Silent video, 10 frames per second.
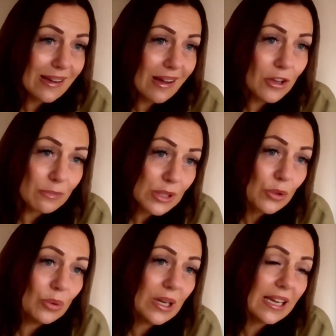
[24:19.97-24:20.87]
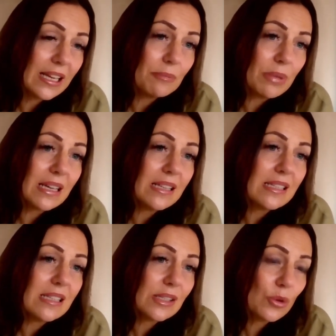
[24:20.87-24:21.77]
homeschooling
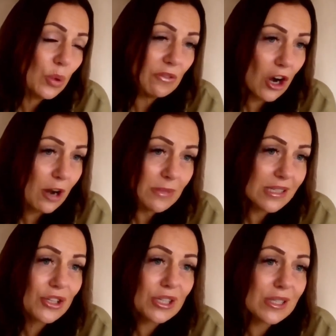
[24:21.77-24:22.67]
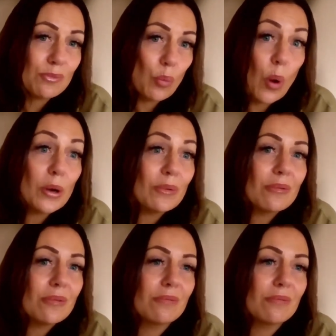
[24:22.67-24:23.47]
because the school environments just won't